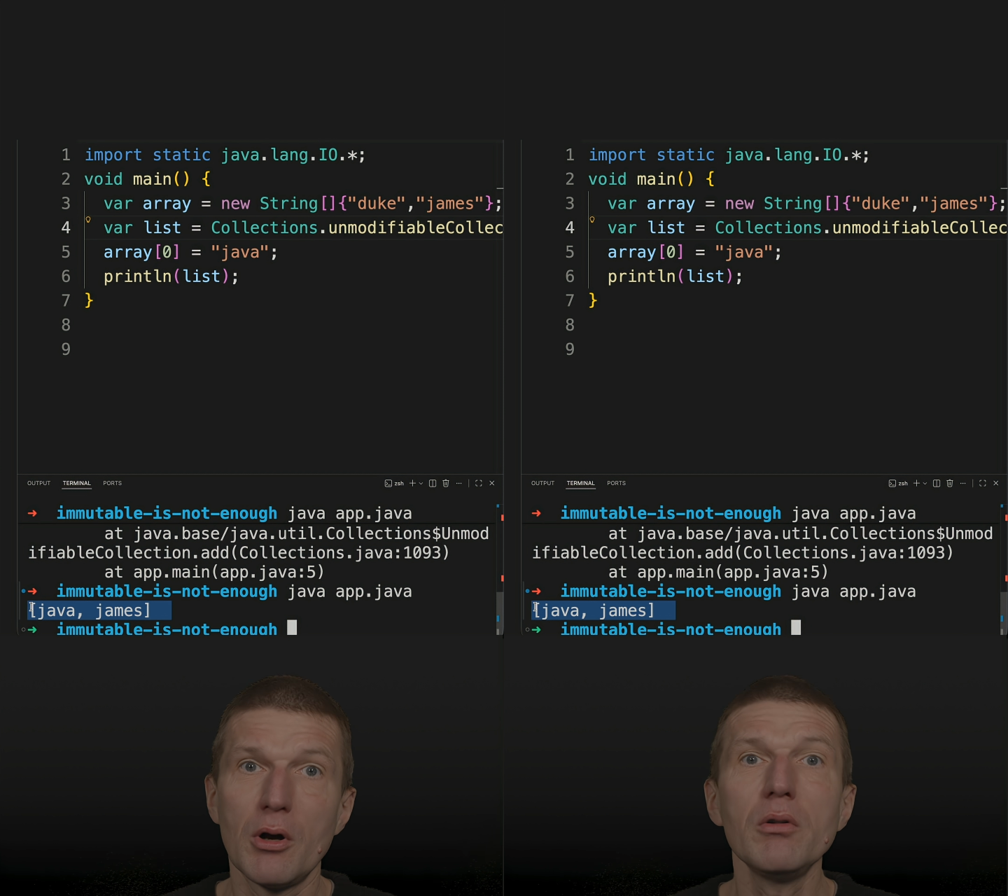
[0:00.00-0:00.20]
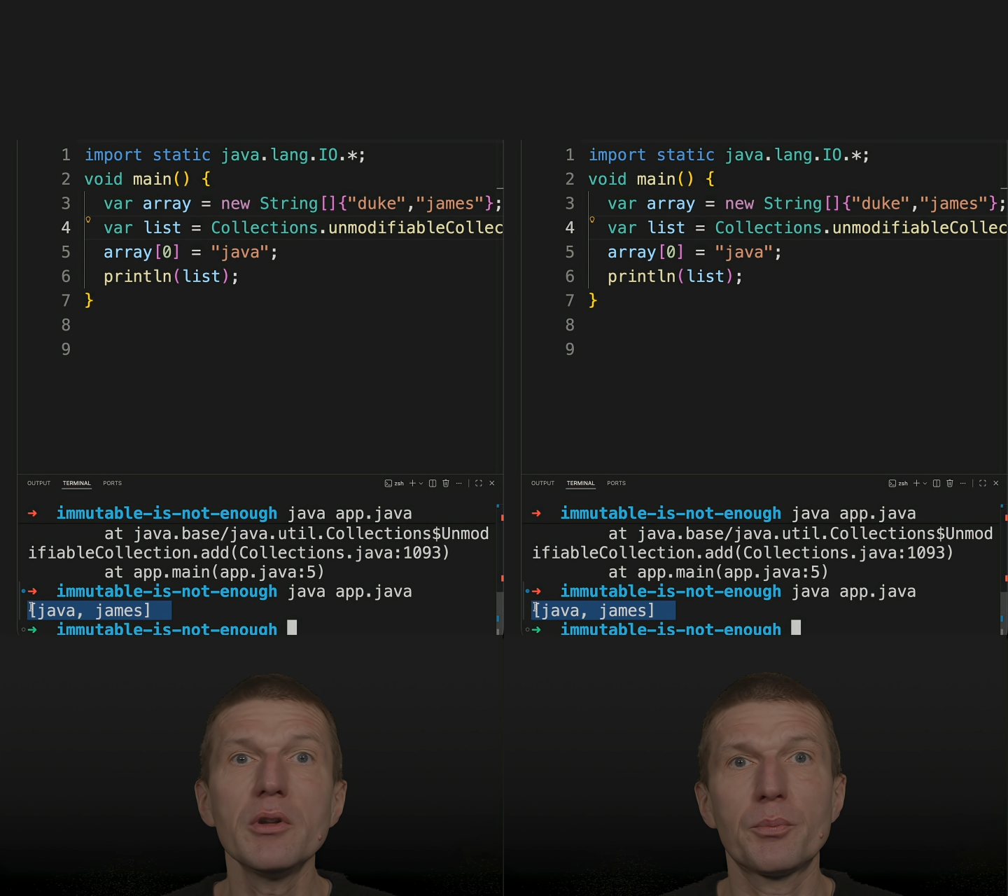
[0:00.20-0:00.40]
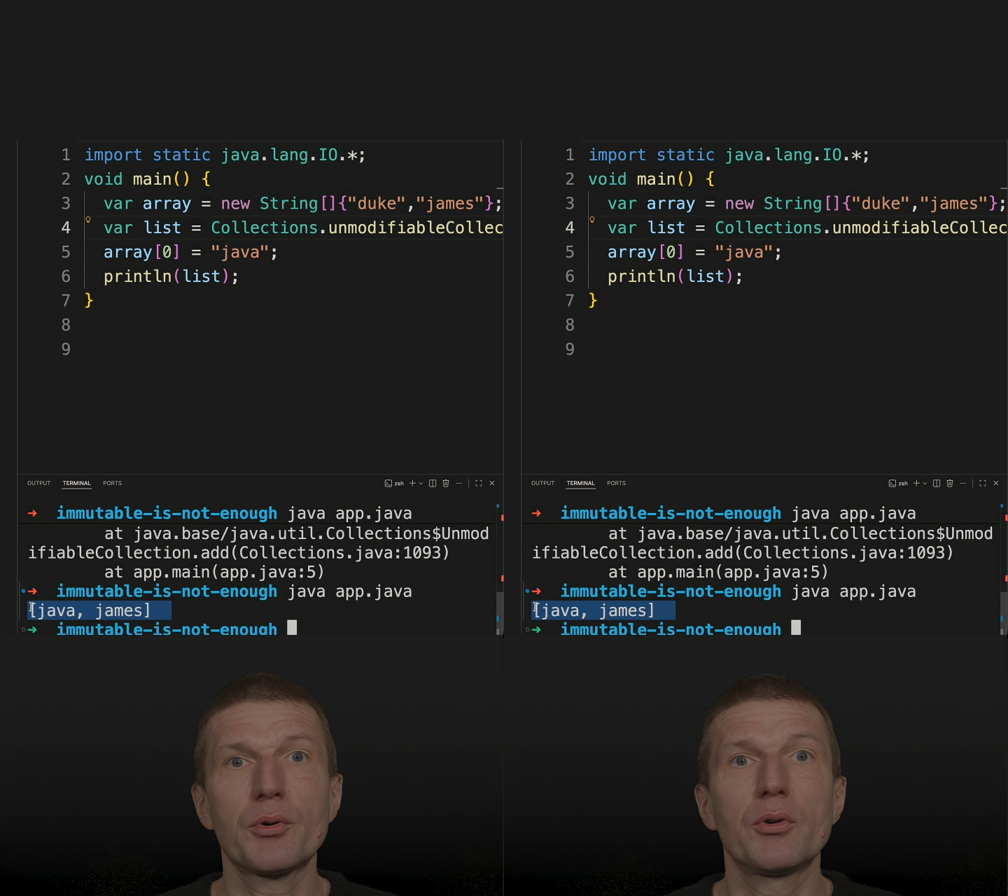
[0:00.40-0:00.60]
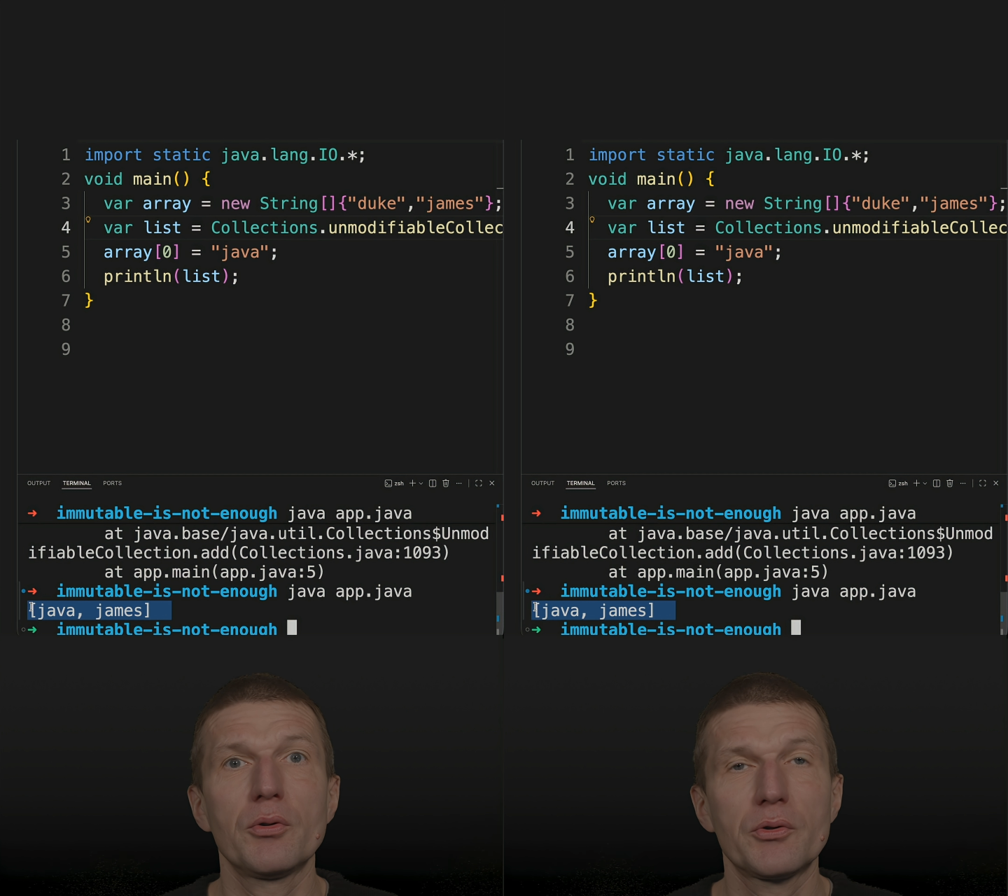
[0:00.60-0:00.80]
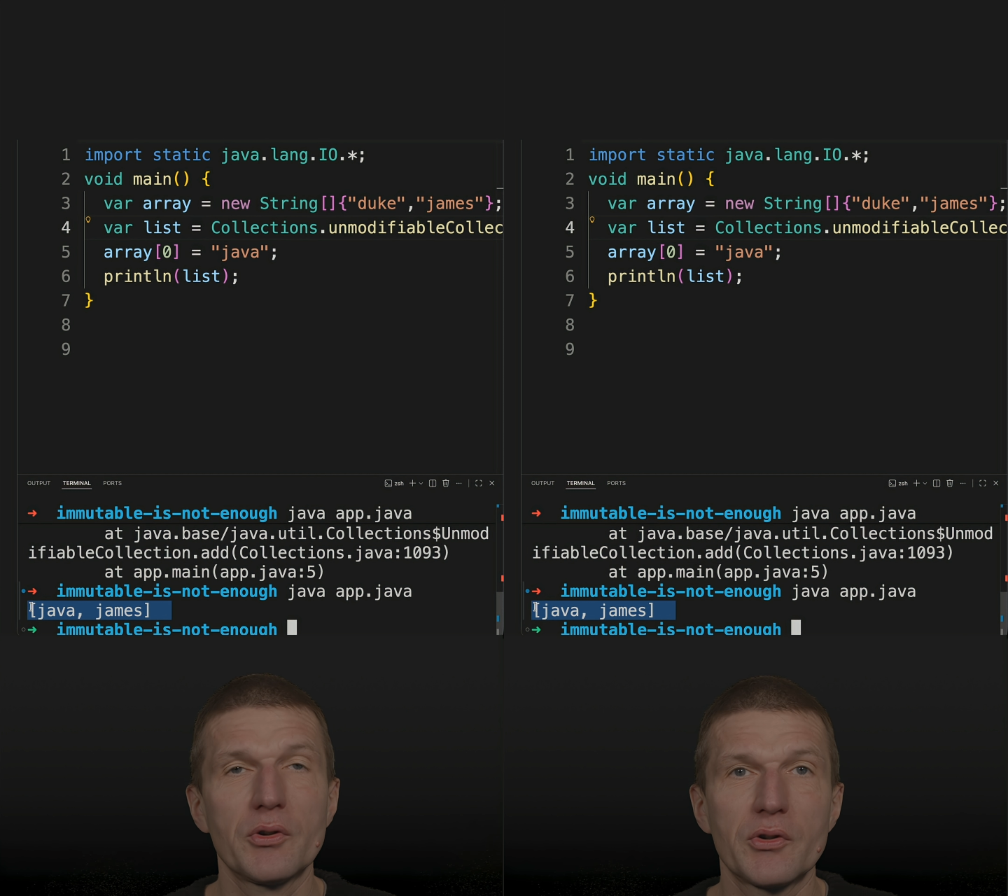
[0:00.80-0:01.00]
only
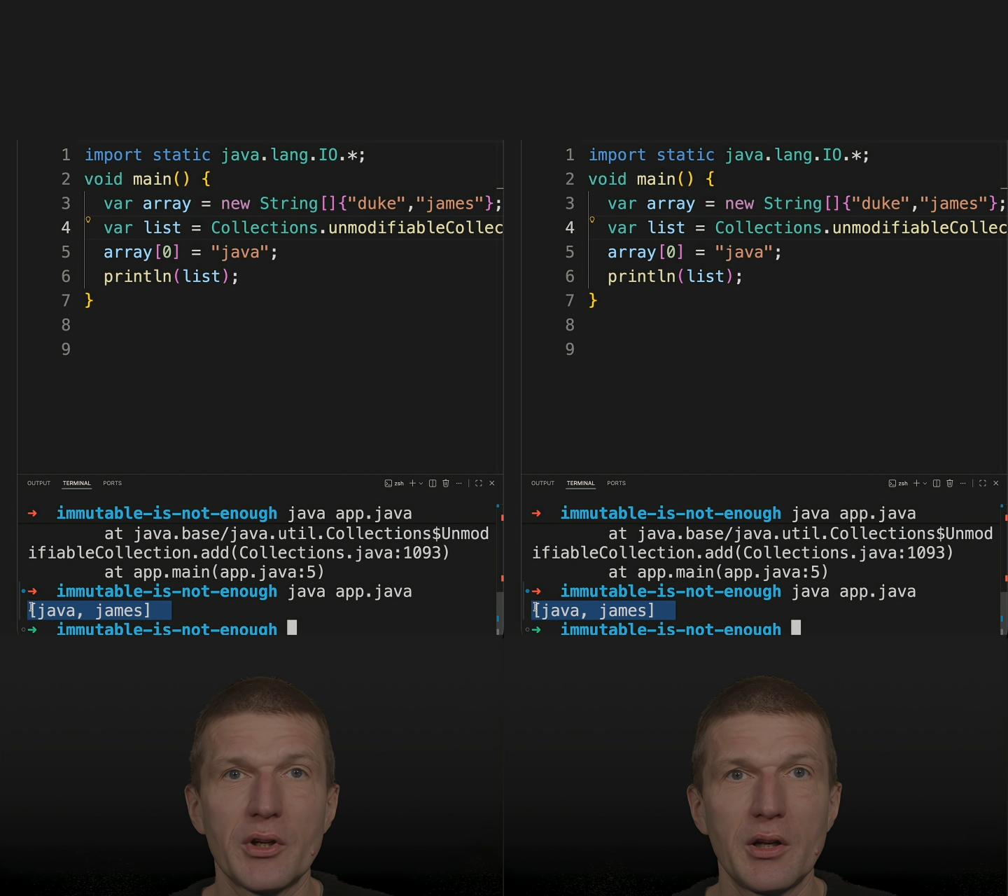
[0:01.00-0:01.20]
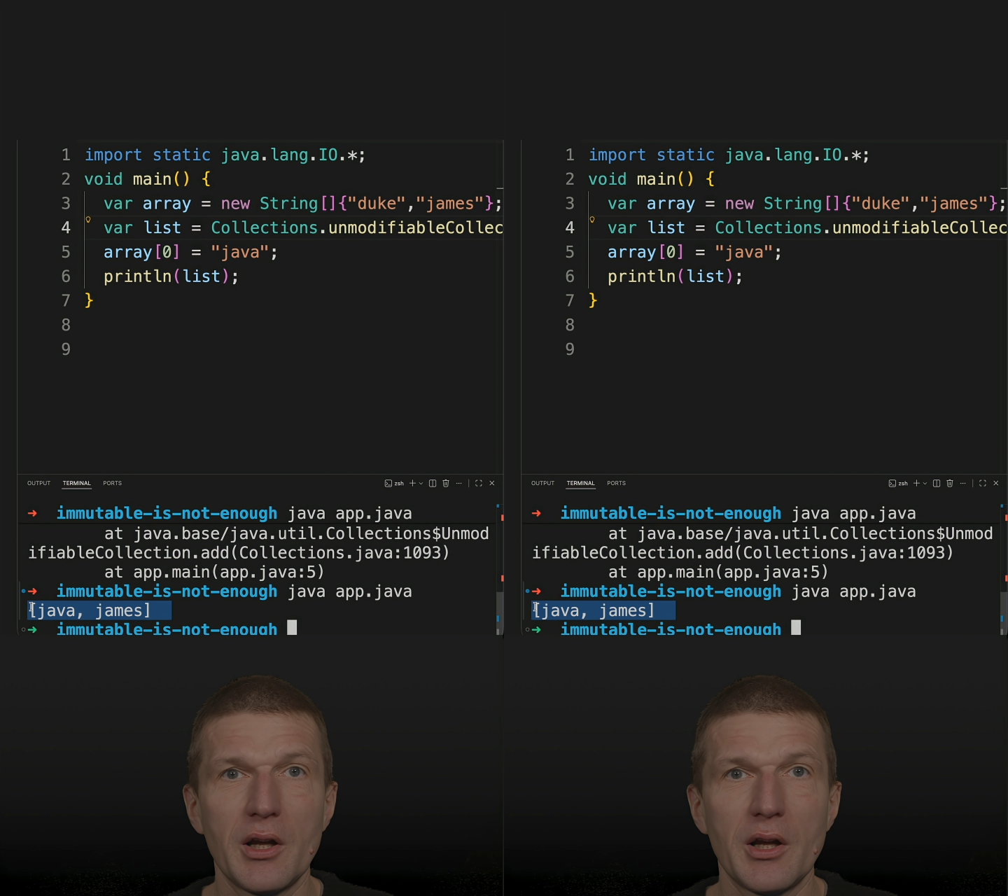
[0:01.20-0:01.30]
produces an